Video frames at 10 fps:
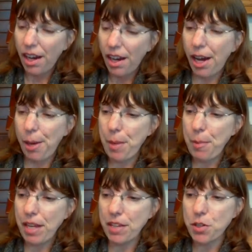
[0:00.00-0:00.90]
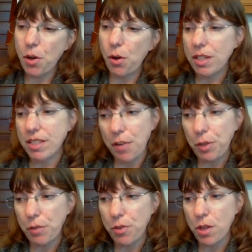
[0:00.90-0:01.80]
And so it's
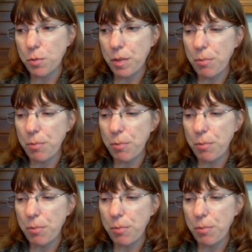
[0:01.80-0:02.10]
definitely for those